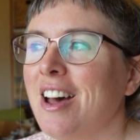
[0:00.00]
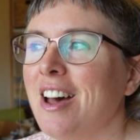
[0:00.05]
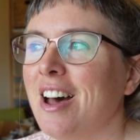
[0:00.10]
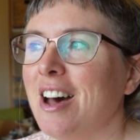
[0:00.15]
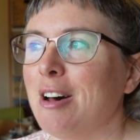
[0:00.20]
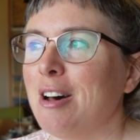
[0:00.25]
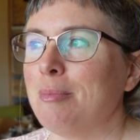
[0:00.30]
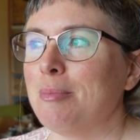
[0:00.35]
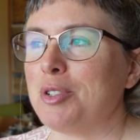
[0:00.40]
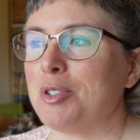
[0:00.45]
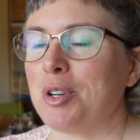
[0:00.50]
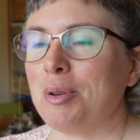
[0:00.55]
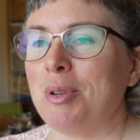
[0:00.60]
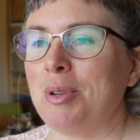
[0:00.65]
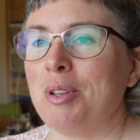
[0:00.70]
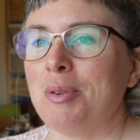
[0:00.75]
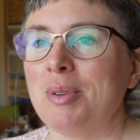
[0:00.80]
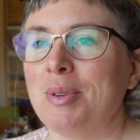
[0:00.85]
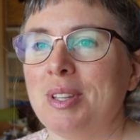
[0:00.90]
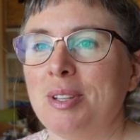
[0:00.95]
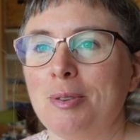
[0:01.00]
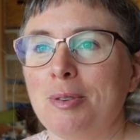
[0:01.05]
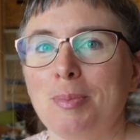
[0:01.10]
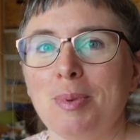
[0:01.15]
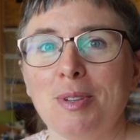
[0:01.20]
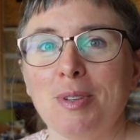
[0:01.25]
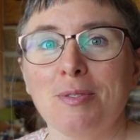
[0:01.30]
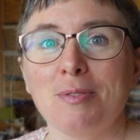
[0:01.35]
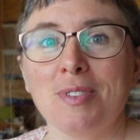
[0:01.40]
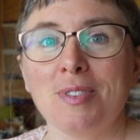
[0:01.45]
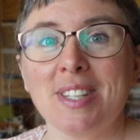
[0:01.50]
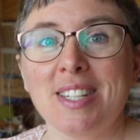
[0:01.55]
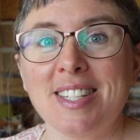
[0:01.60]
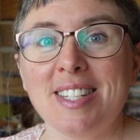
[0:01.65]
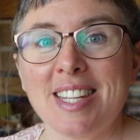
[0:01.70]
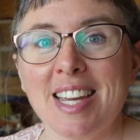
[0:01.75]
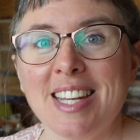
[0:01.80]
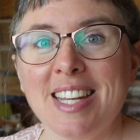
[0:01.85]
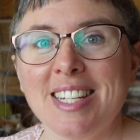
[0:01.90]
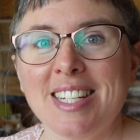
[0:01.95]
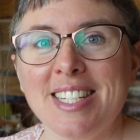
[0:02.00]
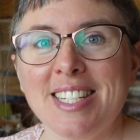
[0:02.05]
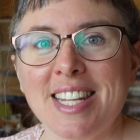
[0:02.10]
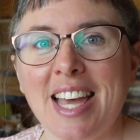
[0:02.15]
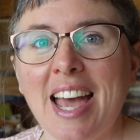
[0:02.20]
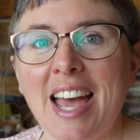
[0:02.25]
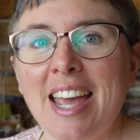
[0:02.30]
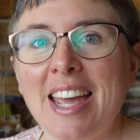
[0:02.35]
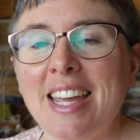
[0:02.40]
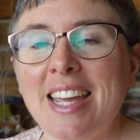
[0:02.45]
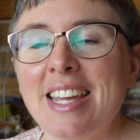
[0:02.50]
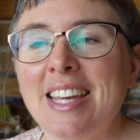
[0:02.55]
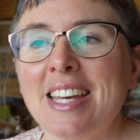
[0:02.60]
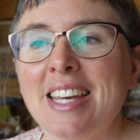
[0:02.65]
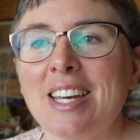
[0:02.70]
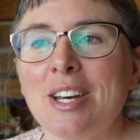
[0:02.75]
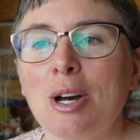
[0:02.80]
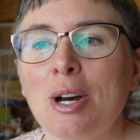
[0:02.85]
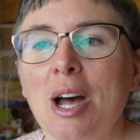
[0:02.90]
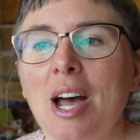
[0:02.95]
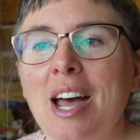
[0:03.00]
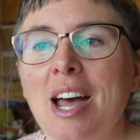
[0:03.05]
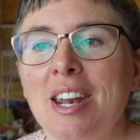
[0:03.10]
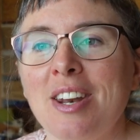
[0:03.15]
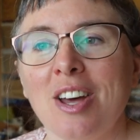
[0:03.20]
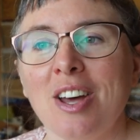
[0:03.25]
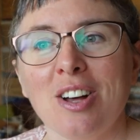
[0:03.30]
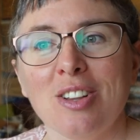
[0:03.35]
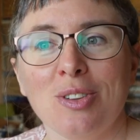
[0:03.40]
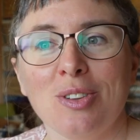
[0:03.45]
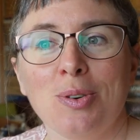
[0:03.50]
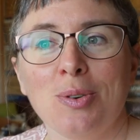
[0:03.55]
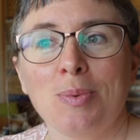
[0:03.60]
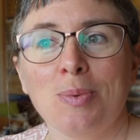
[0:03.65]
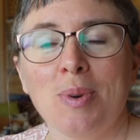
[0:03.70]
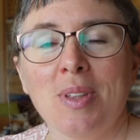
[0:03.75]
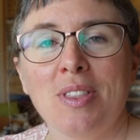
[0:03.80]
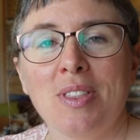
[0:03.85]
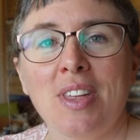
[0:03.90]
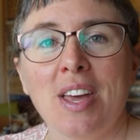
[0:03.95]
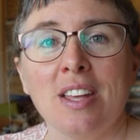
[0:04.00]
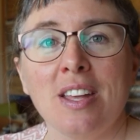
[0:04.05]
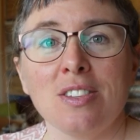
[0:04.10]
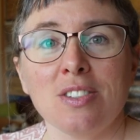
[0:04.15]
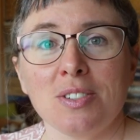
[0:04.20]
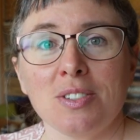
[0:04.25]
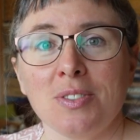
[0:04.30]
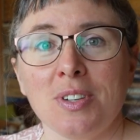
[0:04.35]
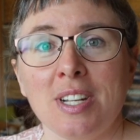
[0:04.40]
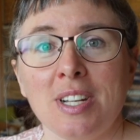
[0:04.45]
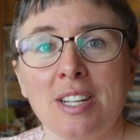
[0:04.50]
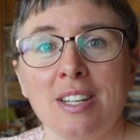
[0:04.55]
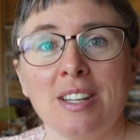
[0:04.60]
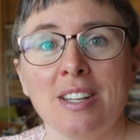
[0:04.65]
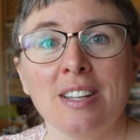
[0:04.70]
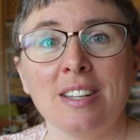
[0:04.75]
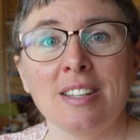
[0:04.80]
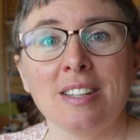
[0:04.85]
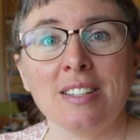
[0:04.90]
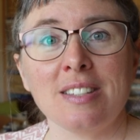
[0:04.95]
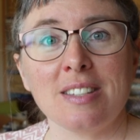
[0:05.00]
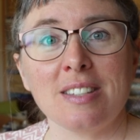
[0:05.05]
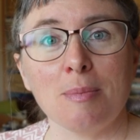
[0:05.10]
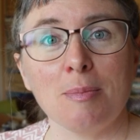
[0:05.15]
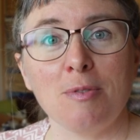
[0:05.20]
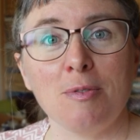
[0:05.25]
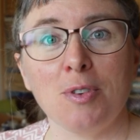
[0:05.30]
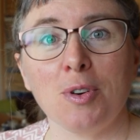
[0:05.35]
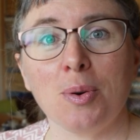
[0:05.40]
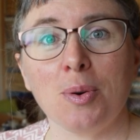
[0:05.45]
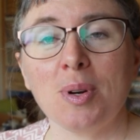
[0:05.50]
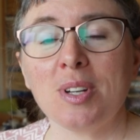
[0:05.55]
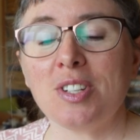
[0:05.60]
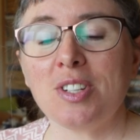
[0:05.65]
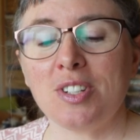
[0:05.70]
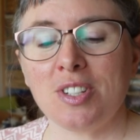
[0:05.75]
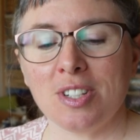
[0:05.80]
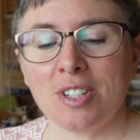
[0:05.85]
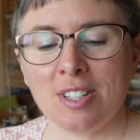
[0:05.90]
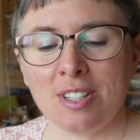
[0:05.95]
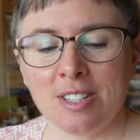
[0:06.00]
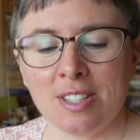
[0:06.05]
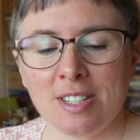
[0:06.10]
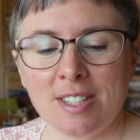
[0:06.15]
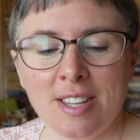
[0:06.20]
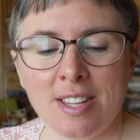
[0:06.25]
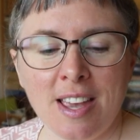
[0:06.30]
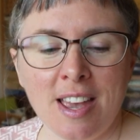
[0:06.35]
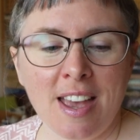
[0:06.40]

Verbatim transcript: um, showing you a little bit of the day-to-day, and along with answering some of your questions.